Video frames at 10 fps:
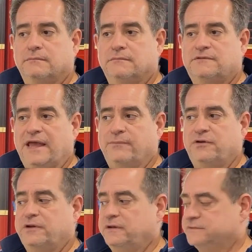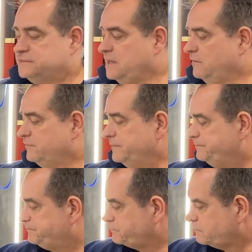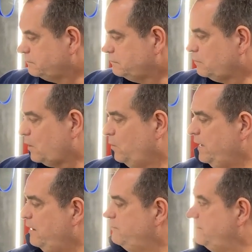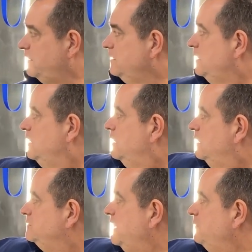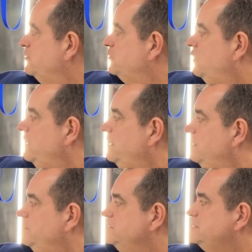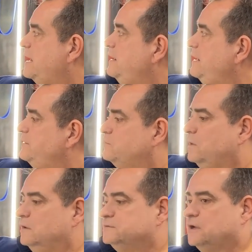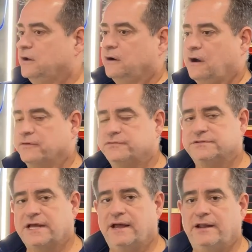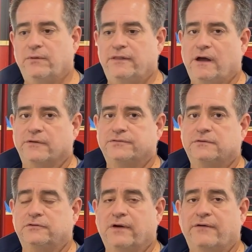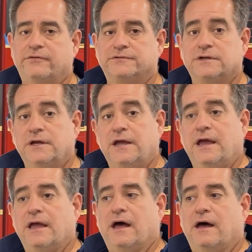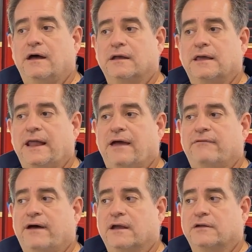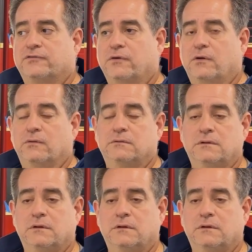SAM unit itself. We have the SAM control head on this side as well as on our officer side. That way the drivers can have control